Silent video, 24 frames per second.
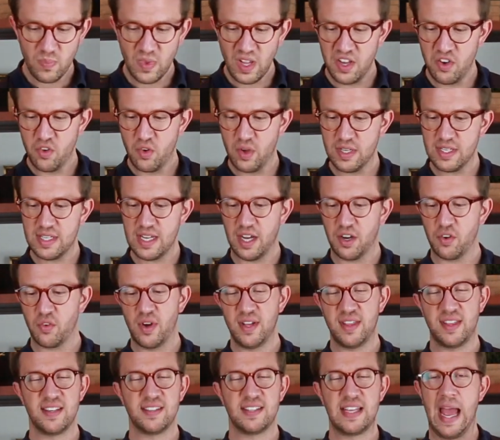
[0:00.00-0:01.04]
You can
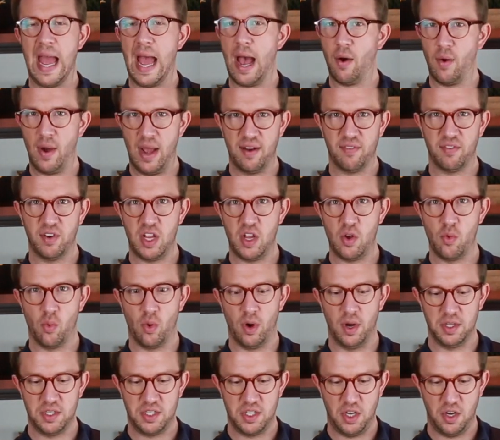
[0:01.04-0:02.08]
decorate this however you
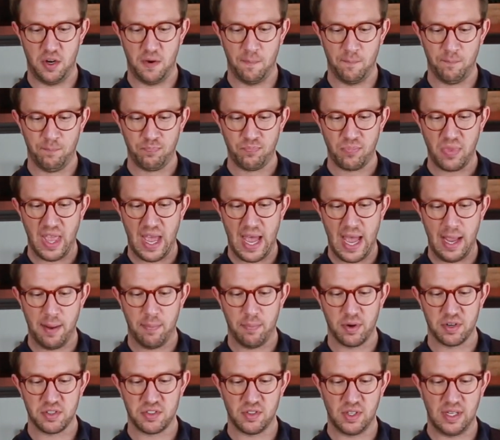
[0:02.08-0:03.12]
want to. I
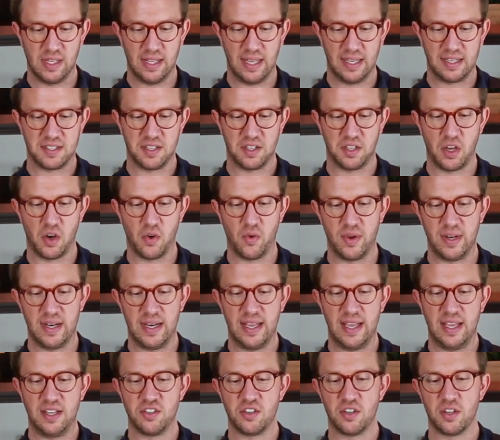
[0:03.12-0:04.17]
personally like to go
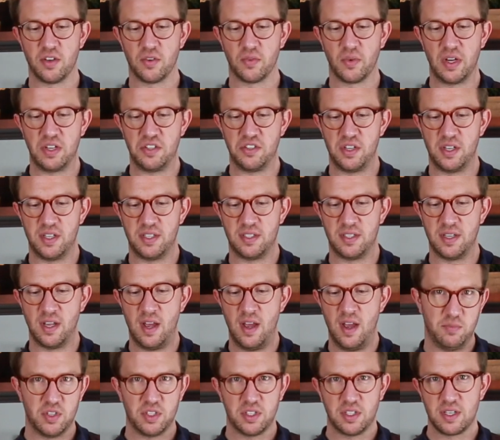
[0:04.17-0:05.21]
in each of the ridges
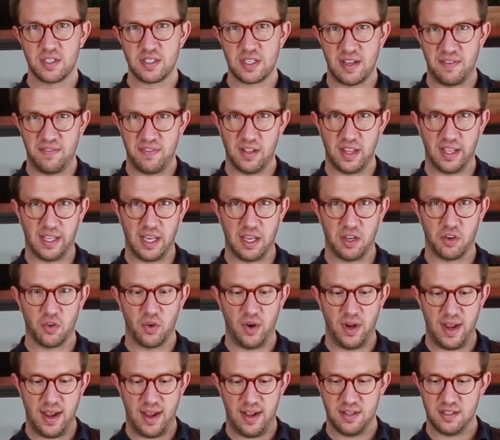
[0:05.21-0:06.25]
just because I feel like it
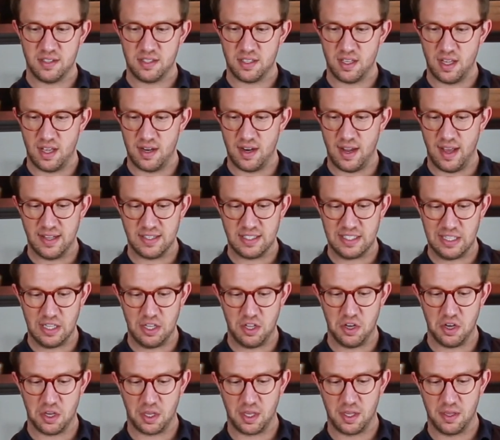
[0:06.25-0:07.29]
creates a nice
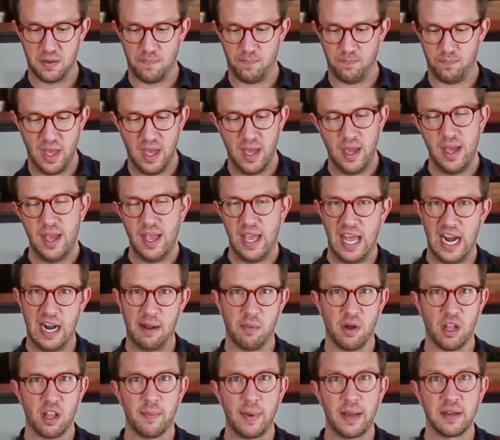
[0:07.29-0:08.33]
look. And I'm
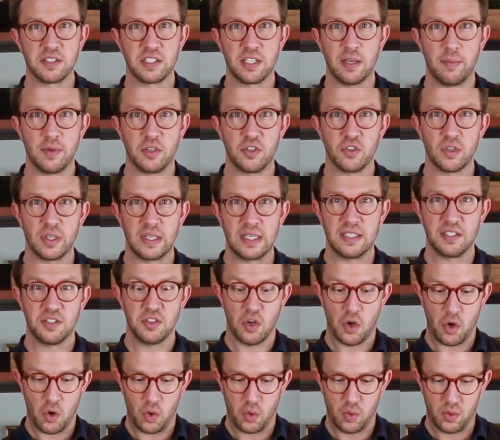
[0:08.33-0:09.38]
all about symmetry,
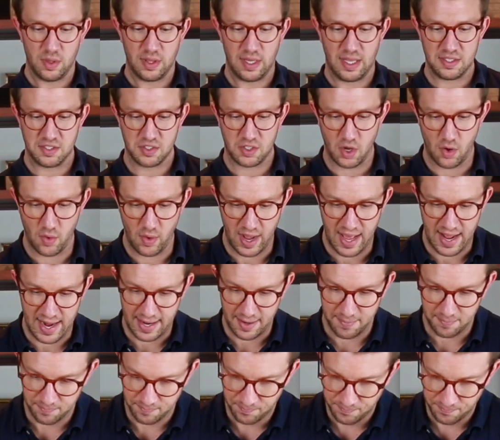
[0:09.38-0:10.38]
so let's go at it.